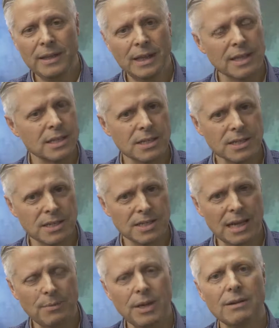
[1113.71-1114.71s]
Now, this is the
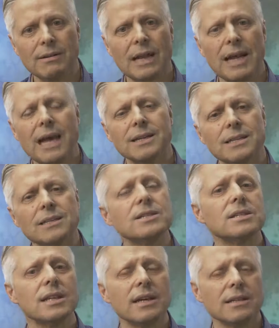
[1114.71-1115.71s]
same here and in
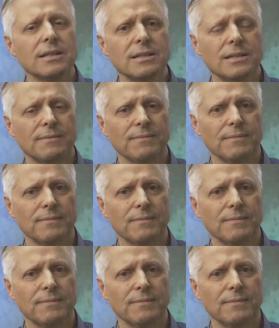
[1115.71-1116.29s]
the States.